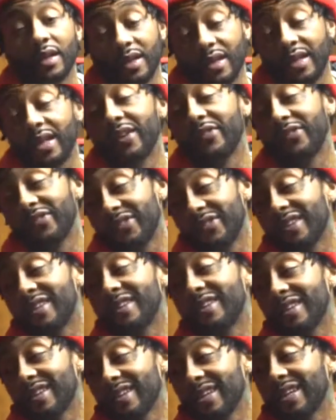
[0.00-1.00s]
Definitely.
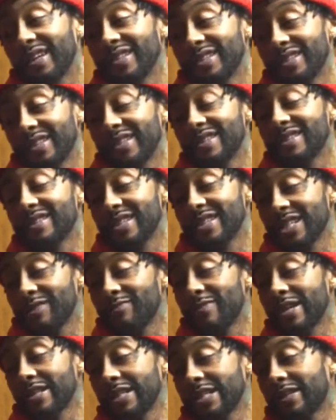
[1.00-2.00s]
It's
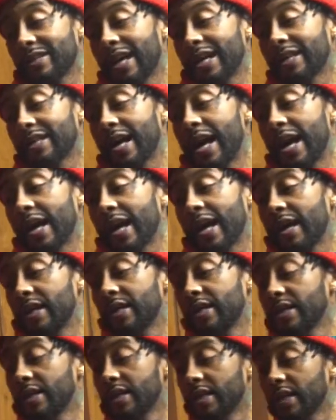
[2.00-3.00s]
basically like that. I got
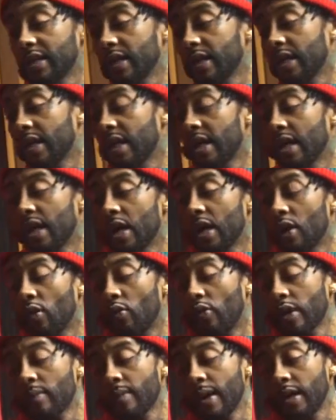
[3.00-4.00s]

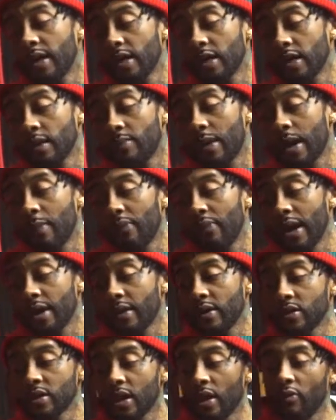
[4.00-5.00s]
one of my
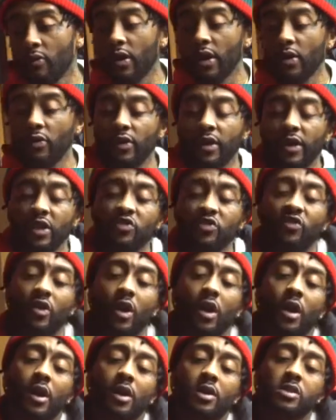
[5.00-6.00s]
partners I work with as
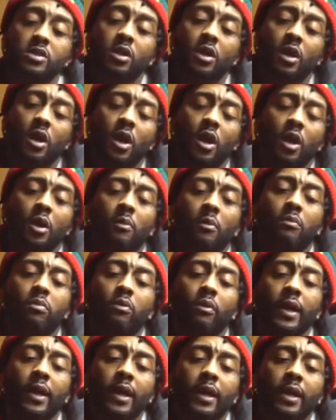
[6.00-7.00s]
far as
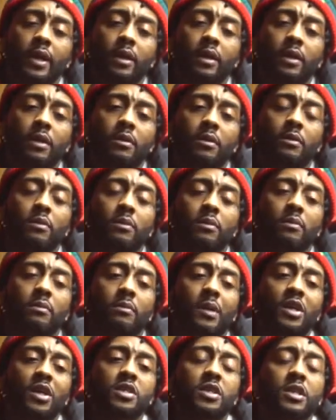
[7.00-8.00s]
bringing
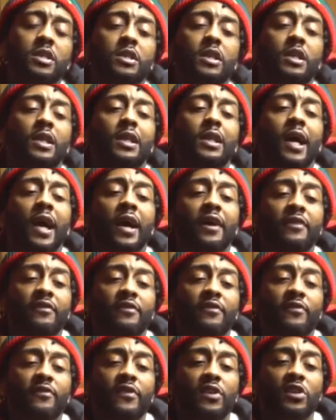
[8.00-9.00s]
my shit to life,
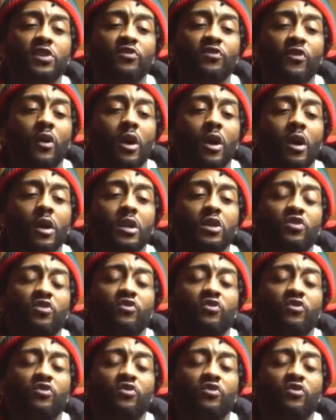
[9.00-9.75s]
as far as